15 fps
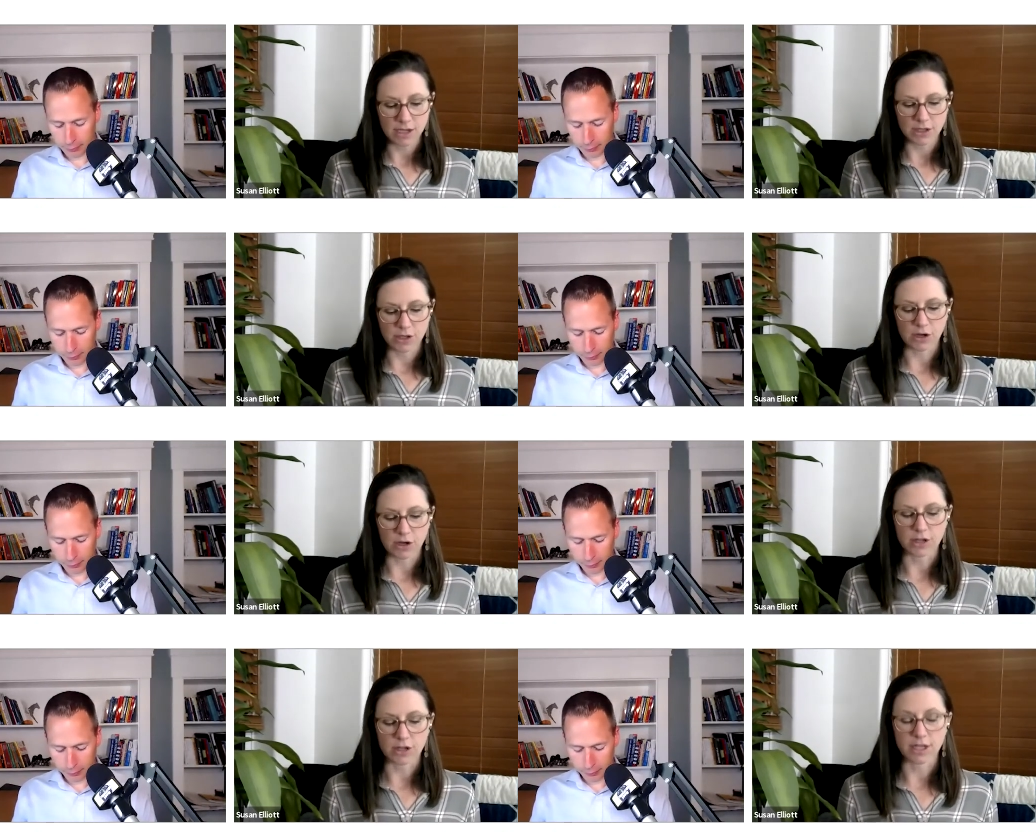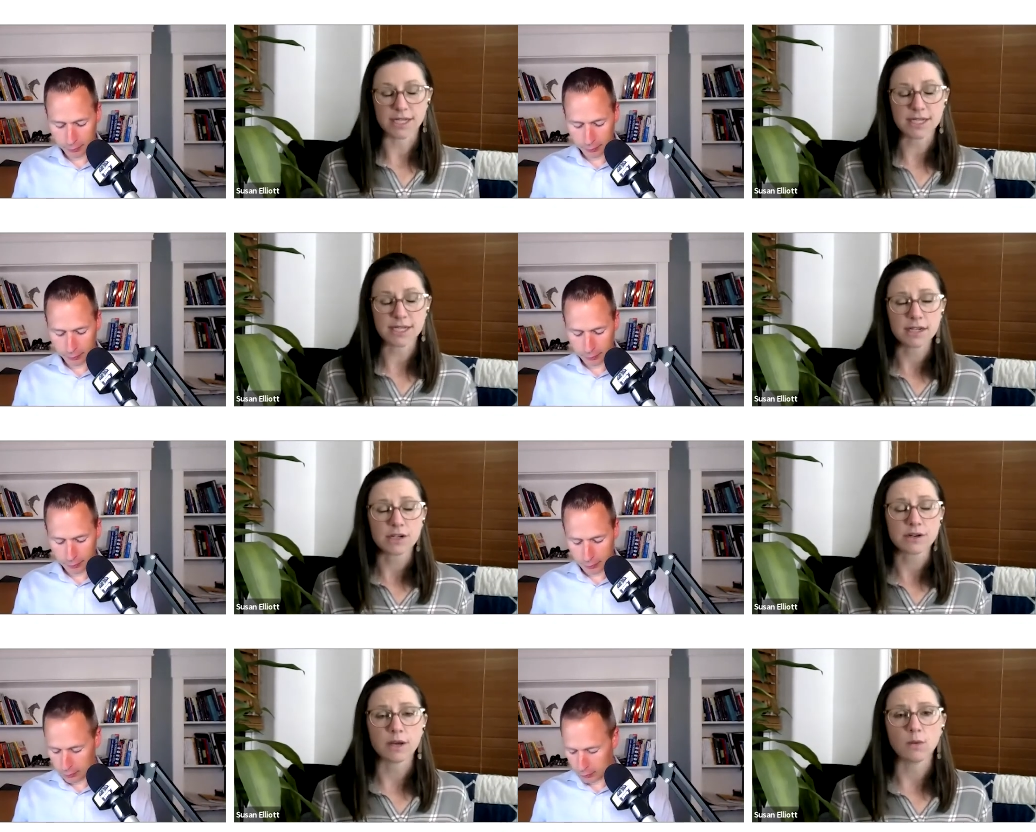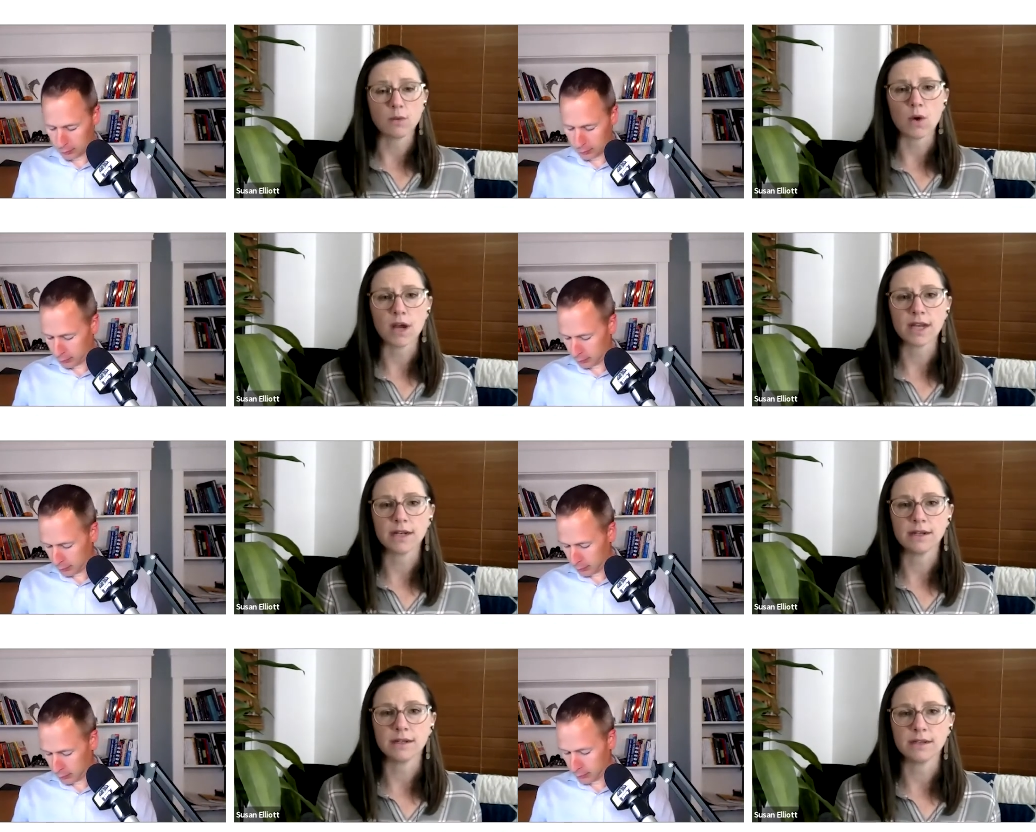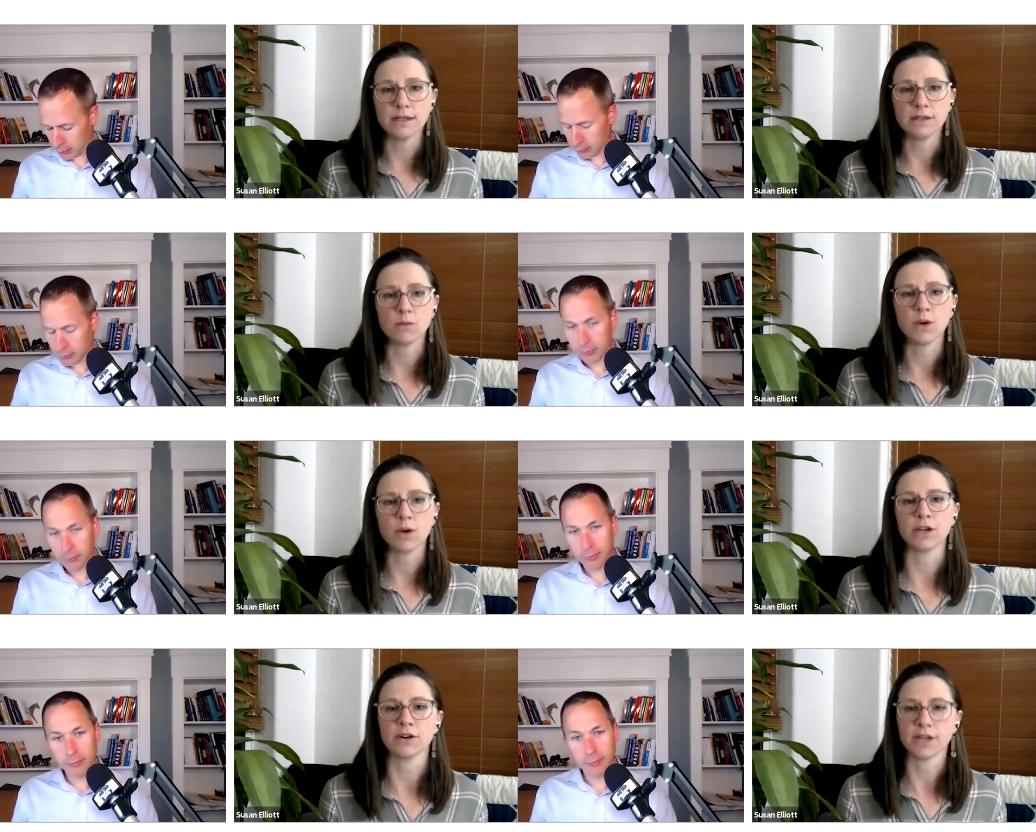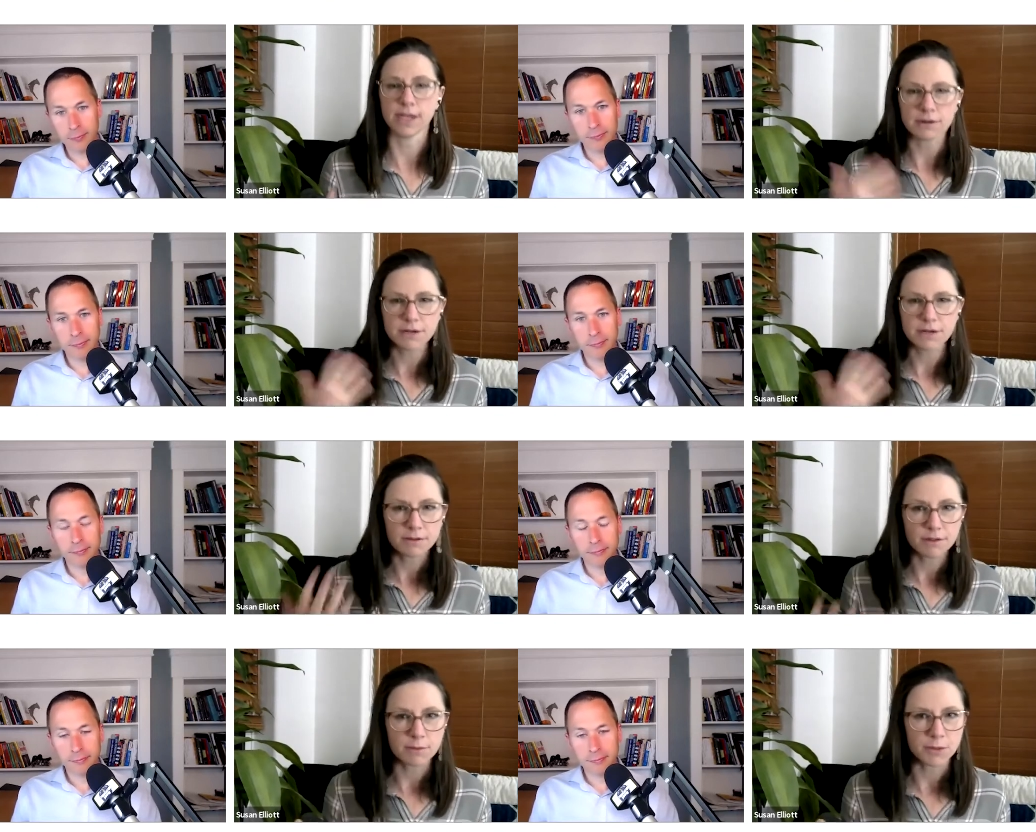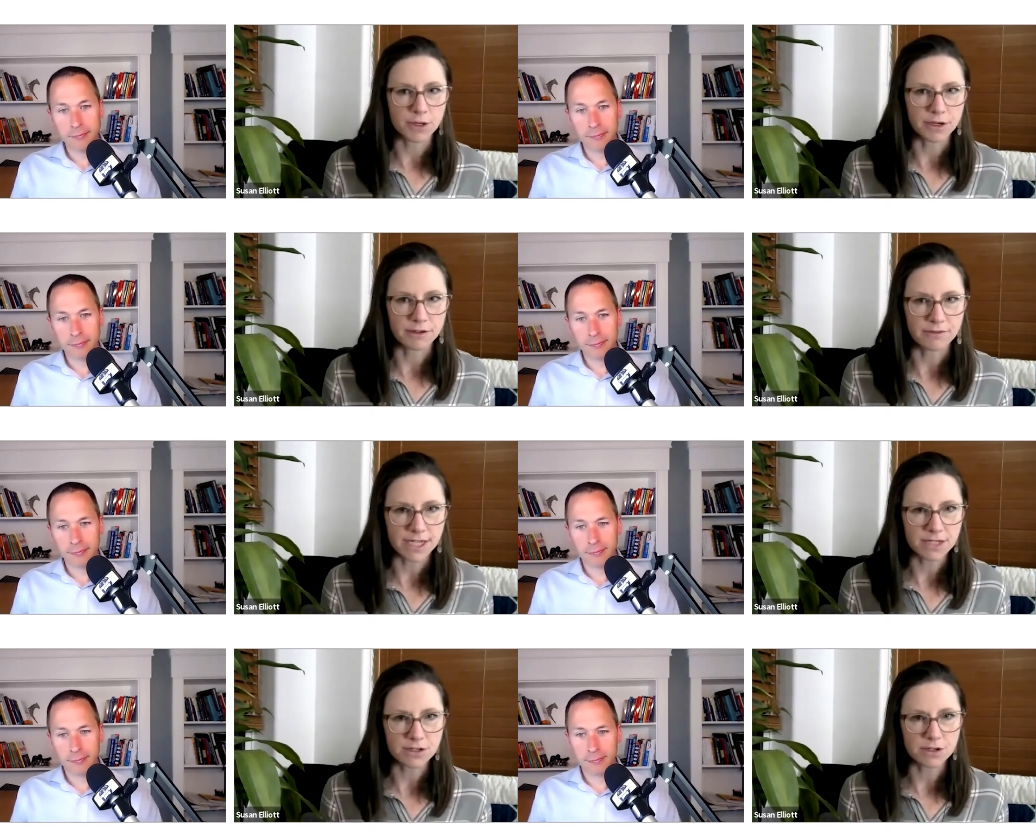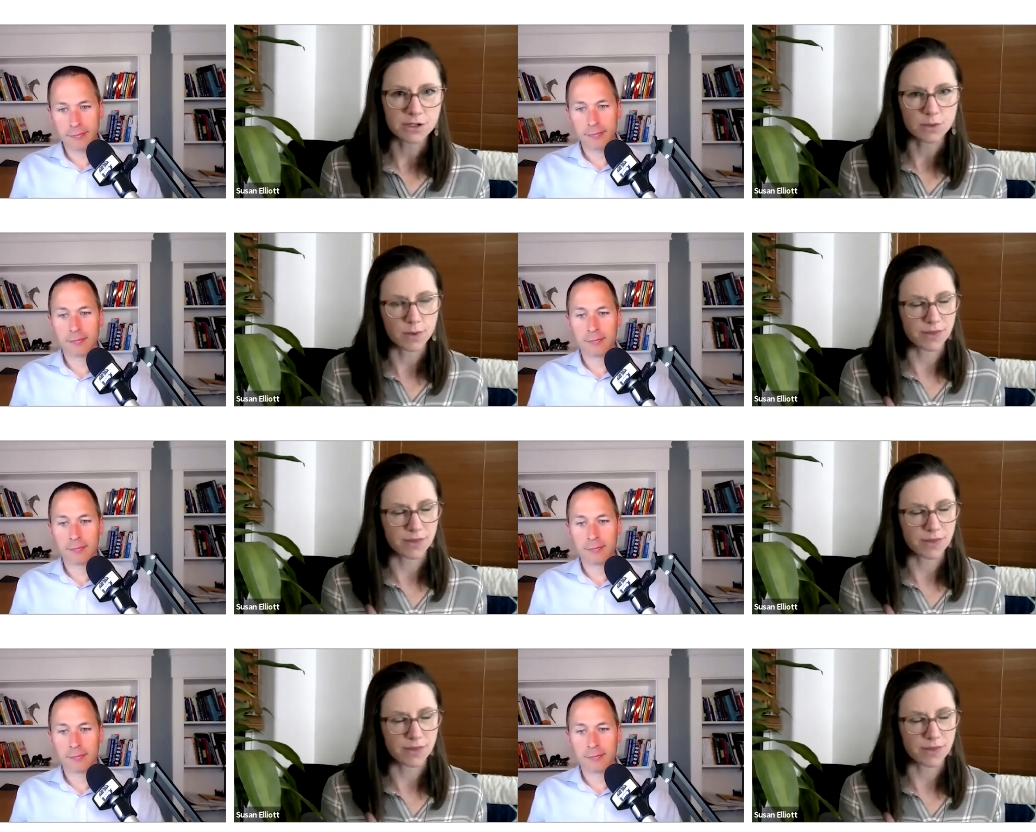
Speaker 1: you're considering what what you're hearing from your investors,